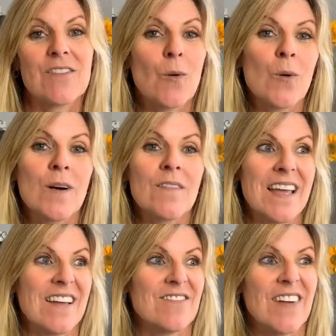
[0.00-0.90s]
of, or if
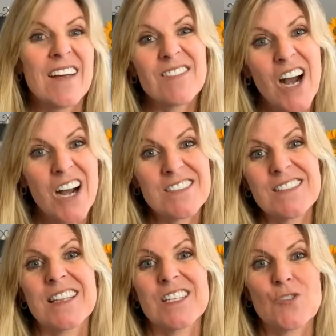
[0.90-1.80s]
they have five cars
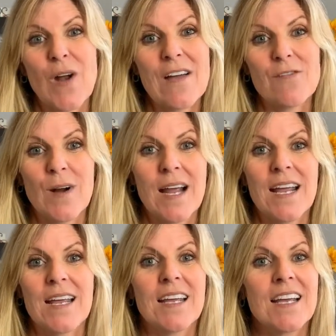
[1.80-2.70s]
in the driveway,